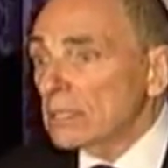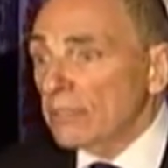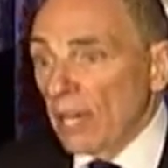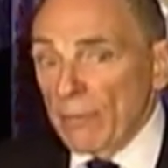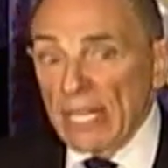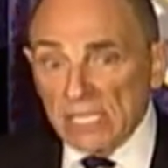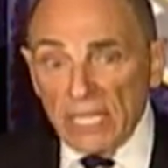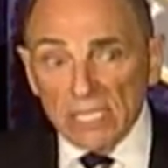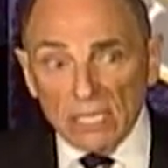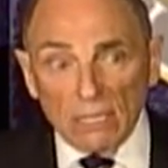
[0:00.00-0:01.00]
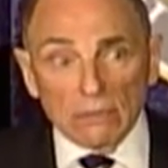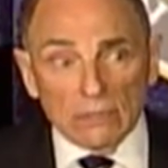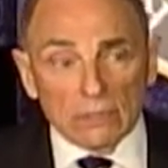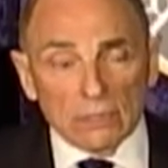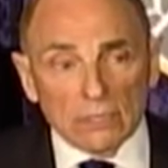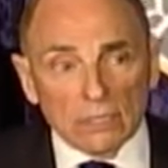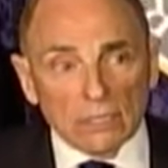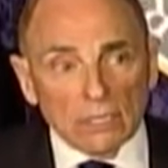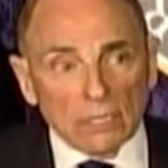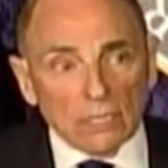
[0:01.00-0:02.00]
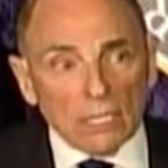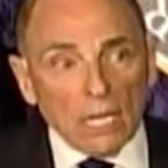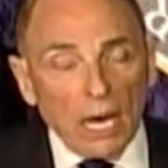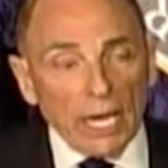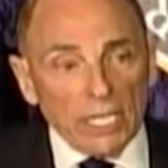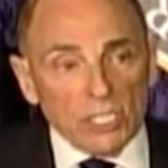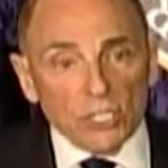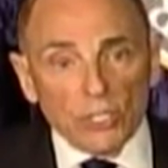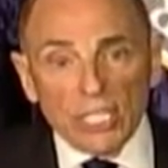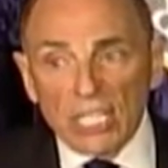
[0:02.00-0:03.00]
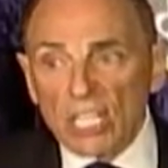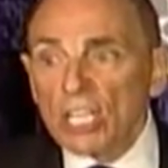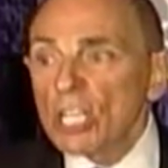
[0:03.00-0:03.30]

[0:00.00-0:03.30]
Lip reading: if I may say so, gone into the